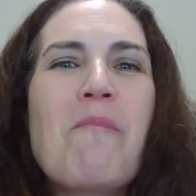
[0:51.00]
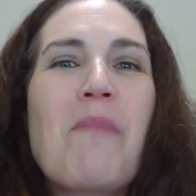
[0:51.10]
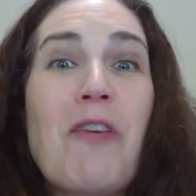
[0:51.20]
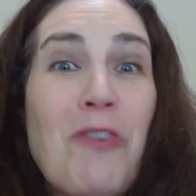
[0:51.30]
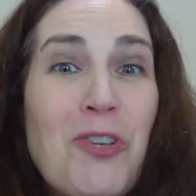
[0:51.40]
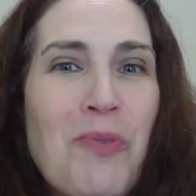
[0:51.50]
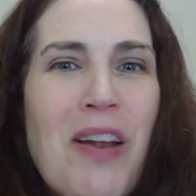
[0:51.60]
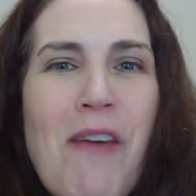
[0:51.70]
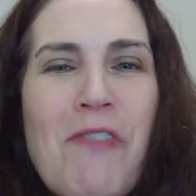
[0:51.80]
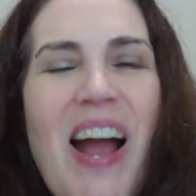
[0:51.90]
My first one
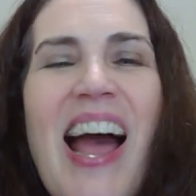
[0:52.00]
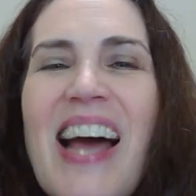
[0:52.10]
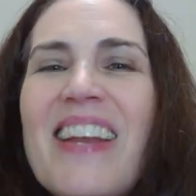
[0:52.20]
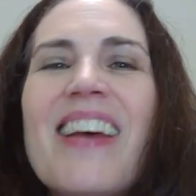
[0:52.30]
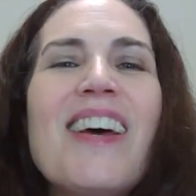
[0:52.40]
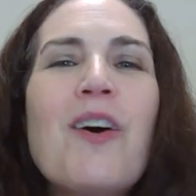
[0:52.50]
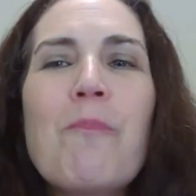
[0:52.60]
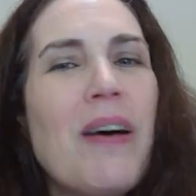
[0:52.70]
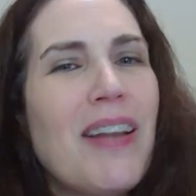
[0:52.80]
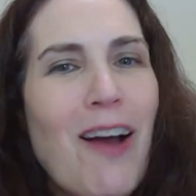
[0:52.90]
I've ever had,
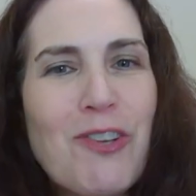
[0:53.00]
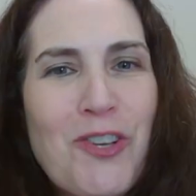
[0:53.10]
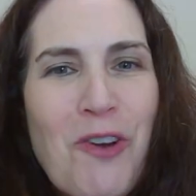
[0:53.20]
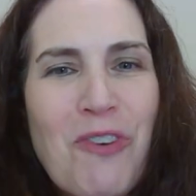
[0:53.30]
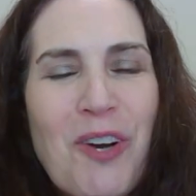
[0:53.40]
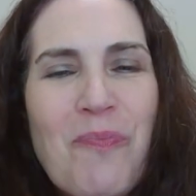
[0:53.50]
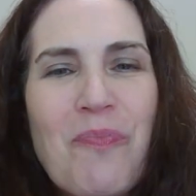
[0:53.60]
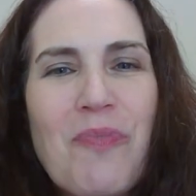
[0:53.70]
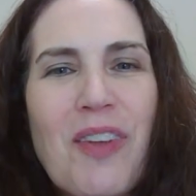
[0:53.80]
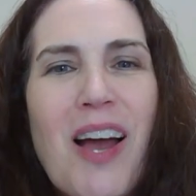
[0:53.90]
but now it's over.
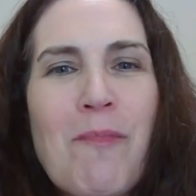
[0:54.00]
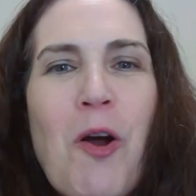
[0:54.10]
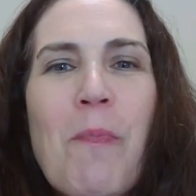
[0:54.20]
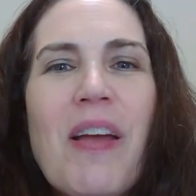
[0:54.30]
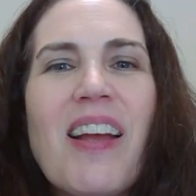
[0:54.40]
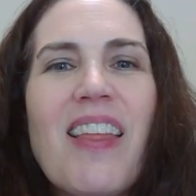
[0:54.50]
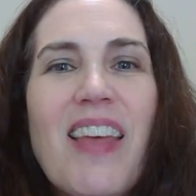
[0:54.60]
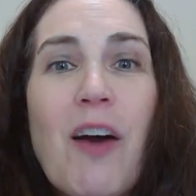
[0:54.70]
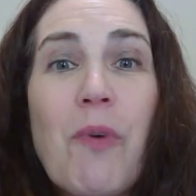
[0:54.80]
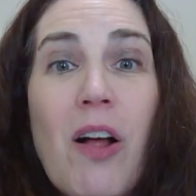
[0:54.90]
I'm hoping
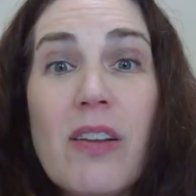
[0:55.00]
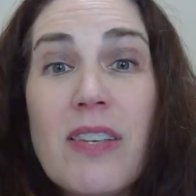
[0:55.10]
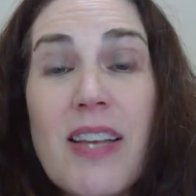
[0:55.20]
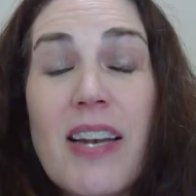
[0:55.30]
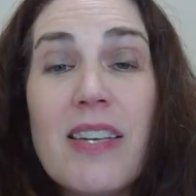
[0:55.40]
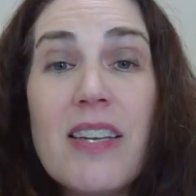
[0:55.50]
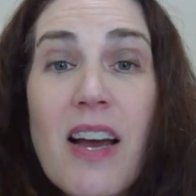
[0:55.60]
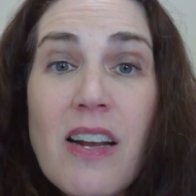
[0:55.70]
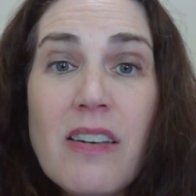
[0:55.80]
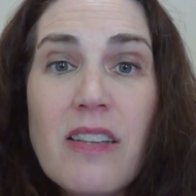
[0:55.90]
that when all is said and
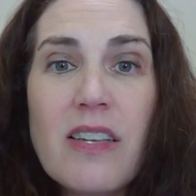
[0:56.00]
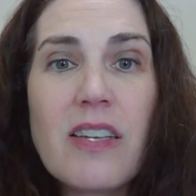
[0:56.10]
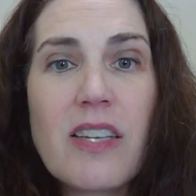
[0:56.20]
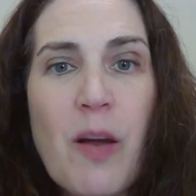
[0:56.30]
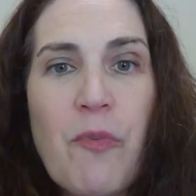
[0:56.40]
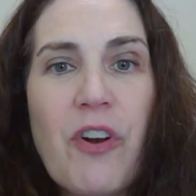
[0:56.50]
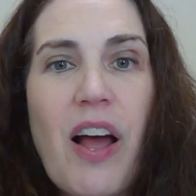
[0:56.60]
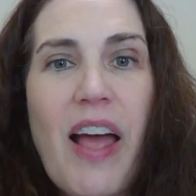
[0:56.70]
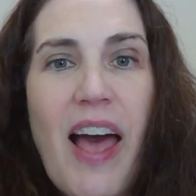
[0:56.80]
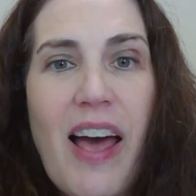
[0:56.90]
done, the discomfort
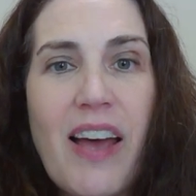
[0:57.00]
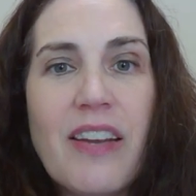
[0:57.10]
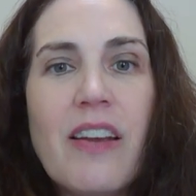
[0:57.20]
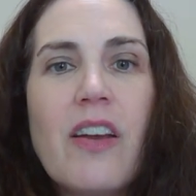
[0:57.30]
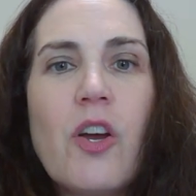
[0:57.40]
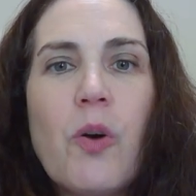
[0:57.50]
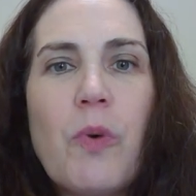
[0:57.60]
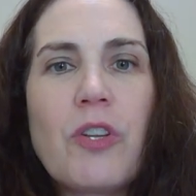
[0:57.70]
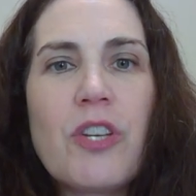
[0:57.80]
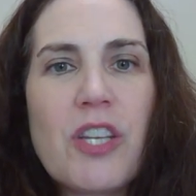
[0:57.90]
I had
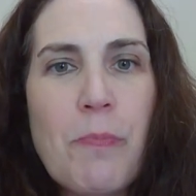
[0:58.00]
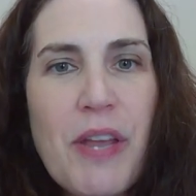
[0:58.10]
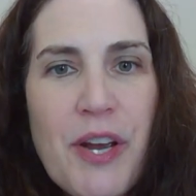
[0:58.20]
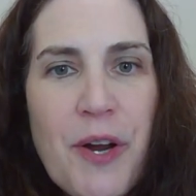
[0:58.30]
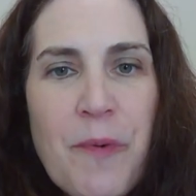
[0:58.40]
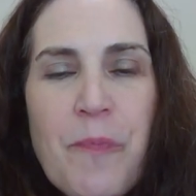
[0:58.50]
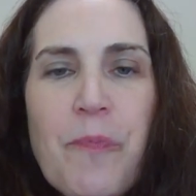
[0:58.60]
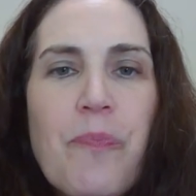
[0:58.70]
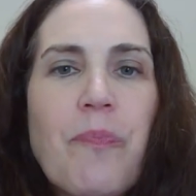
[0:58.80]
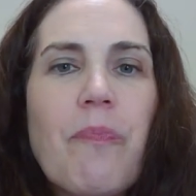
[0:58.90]
will disappear,
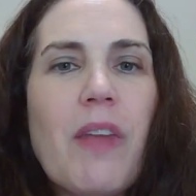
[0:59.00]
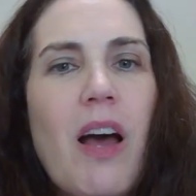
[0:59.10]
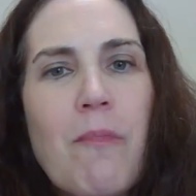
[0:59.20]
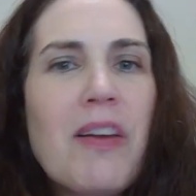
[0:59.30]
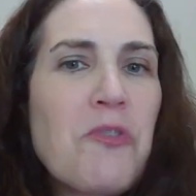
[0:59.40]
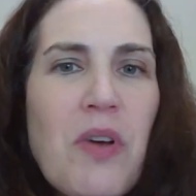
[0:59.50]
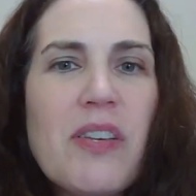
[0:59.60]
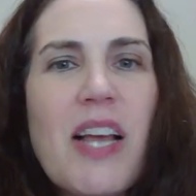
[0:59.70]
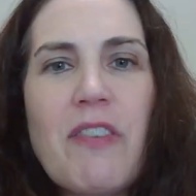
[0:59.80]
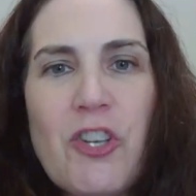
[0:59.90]
as well
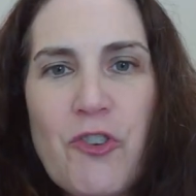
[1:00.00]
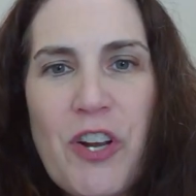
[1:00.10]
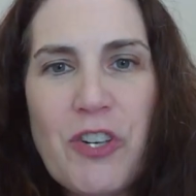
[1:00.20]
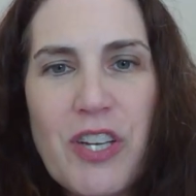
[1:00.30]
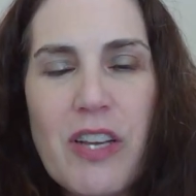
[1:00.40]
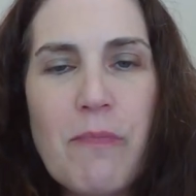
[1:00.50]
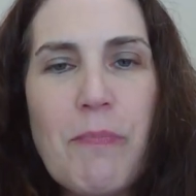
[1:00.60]
as having straighter teeth.